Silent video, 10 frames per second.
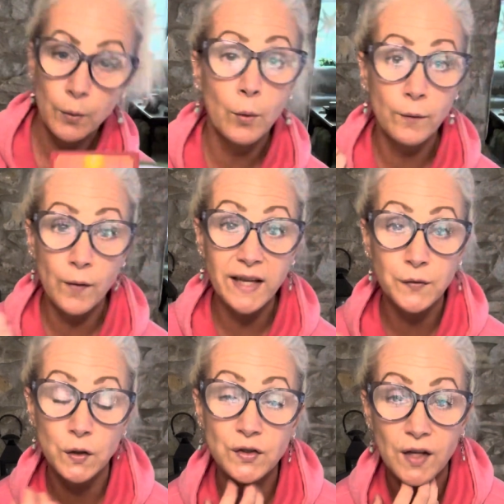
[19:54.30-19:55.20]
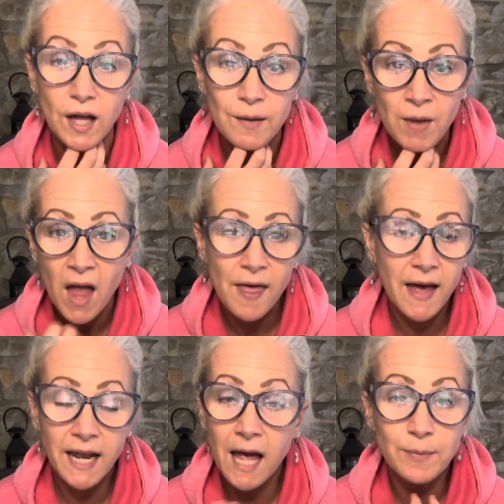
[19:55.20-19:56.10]
or vice versa.
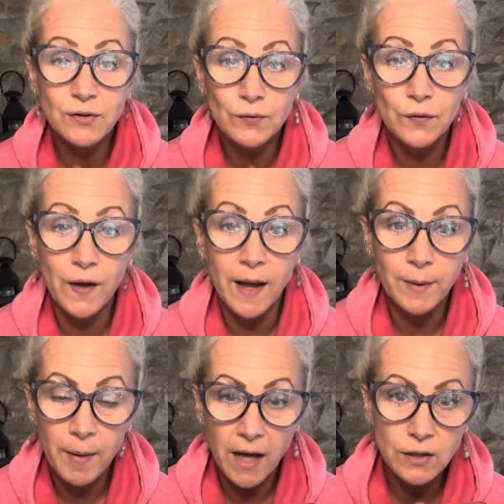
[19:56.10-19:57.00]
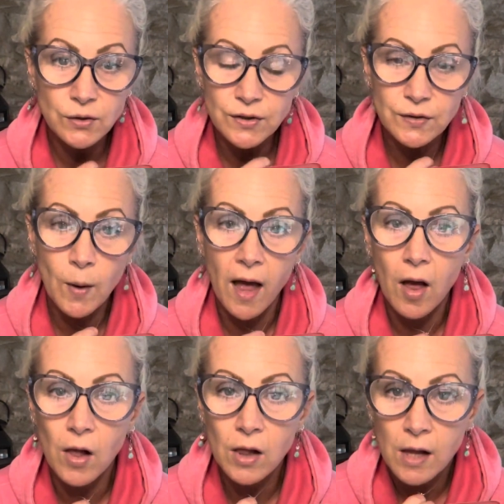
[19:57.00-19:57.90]
That happens through family patterns as
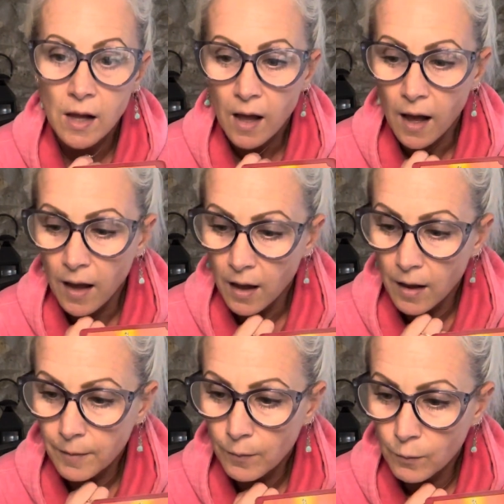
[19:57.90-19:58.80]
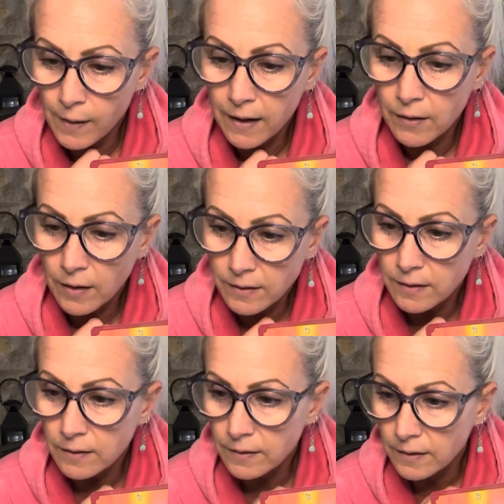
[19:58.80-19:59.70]
well, where,
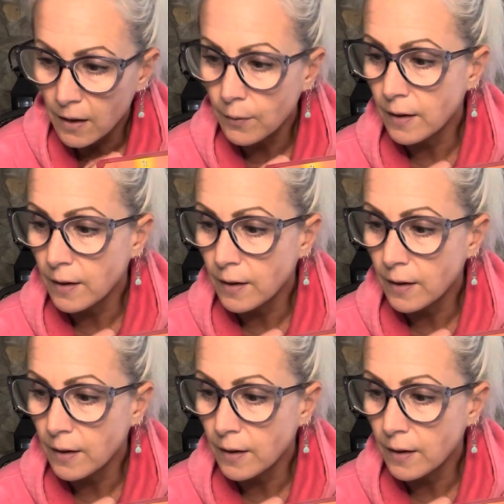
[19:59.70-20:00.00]
you know,